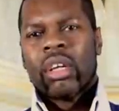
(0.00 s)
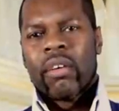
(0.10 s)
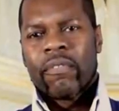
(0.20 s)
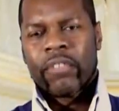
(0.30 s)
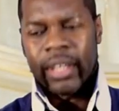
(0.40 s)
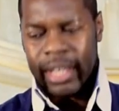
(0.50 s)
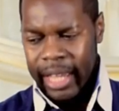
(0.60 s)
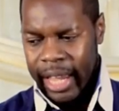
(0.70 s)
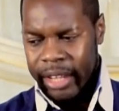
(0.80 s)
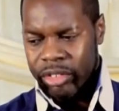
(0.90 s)

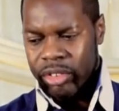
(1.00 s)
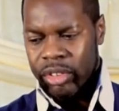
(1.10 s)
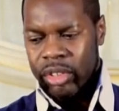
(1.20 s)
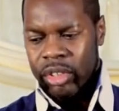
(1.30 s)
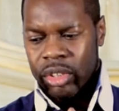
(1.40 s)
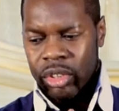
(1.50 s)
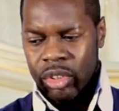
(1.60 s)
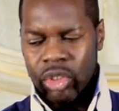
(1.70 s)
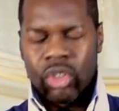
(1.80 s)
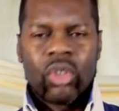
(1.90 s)
forget
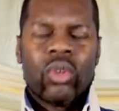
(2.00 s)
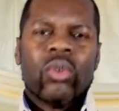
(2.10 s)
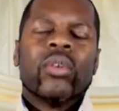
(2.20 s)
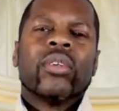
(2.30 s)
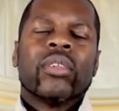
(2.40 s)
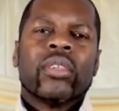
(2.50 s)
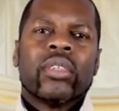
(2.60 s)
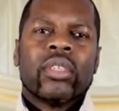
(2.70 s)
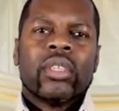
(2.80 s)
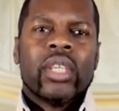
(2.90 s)
you.
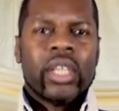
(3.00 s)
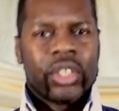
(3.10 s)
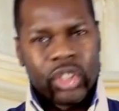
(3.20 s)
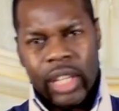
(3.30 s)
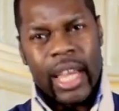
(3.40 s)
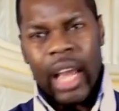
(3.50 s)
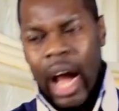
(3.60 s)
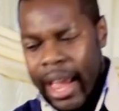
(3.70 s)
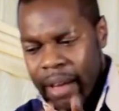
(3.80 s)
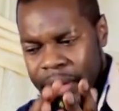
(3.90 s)
See,
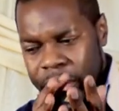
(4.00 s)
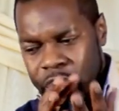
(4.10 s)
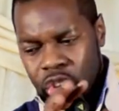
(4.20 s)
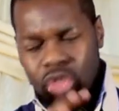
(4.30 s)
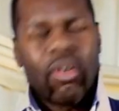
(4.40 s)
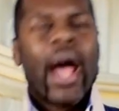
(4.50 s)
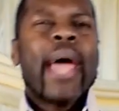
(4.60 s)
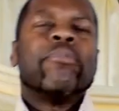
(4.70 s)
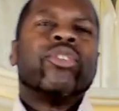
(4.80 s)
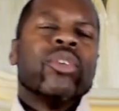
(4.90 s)
I have
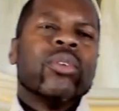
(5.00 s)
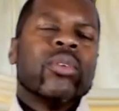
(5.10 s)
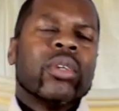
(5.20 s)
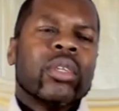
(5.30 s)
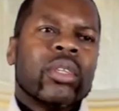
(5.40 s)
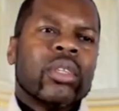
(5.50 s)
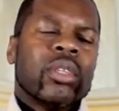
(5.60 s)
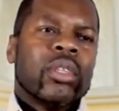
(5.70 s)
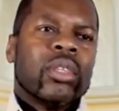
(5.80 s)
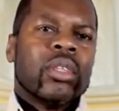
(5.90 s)
inscribed you
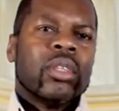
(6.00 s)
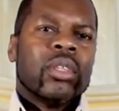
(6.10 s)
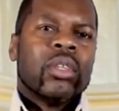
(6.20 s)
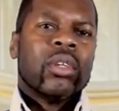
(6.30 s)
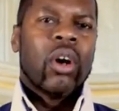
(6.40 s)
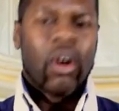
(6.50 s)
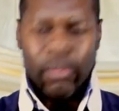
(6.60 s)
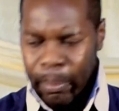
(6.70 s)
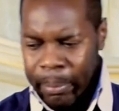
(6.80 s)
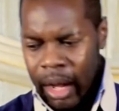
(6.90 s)
on
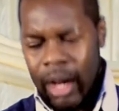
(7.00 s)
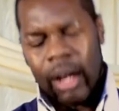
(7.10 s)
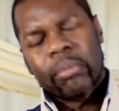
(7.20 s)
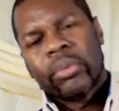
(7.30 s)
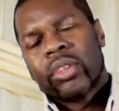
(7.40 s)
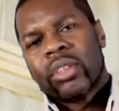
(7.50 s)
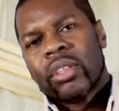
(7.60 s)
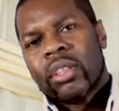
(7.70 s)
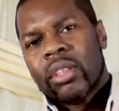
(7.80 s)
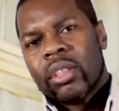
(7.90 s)
the palms
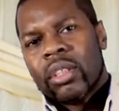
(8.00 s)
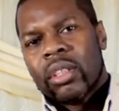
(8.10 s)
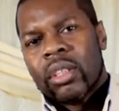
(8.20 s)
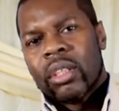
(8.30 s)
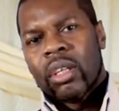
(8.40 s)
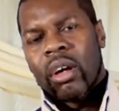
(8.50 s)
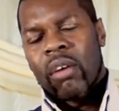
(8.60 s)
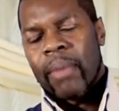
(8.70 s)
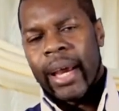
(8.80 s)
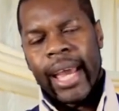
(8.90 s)

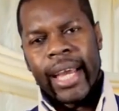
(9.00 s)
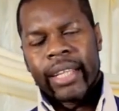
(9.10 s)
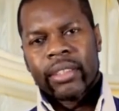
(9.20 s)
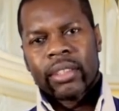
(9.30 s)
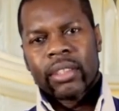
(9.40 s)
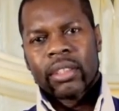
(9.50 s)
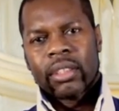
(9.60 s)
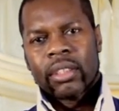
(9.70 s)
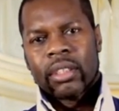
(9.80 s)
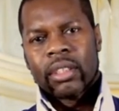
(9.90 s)
of my hands.
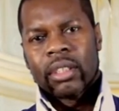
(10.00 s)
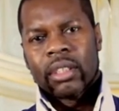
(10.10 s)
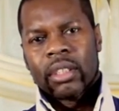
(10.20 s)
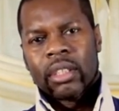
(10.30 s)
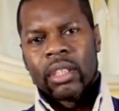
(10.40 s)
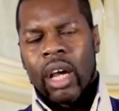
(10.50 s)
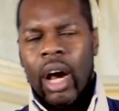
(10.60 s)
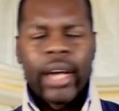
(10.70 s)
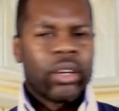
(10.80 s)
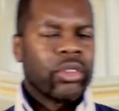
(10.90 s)

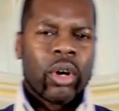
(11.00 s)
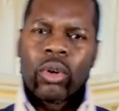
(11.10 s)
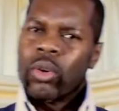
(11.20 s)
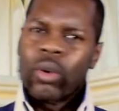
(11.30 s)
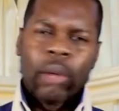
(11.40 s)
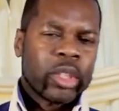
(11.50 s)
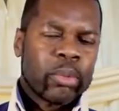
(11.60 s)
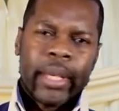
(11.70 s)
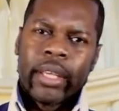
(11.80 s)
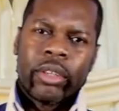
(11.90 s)
I don't know who I'm
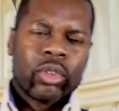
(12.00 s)
speaking